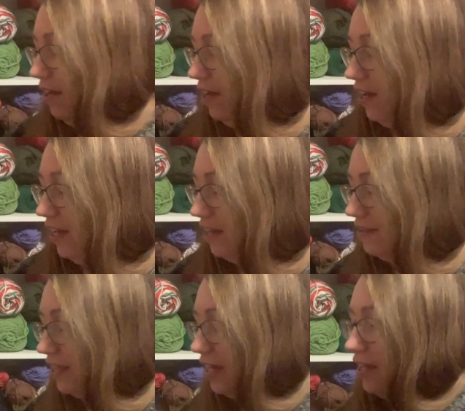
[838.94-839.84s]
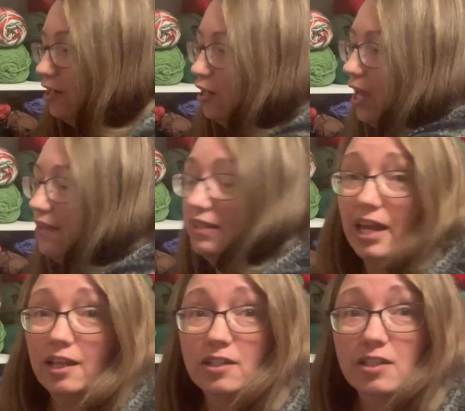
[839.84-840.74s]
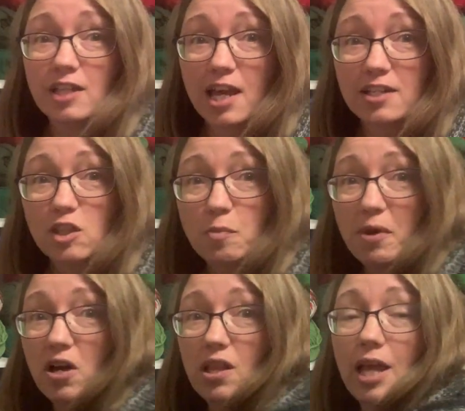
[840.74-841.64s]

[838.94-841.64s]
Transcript: And then at the end of the ball,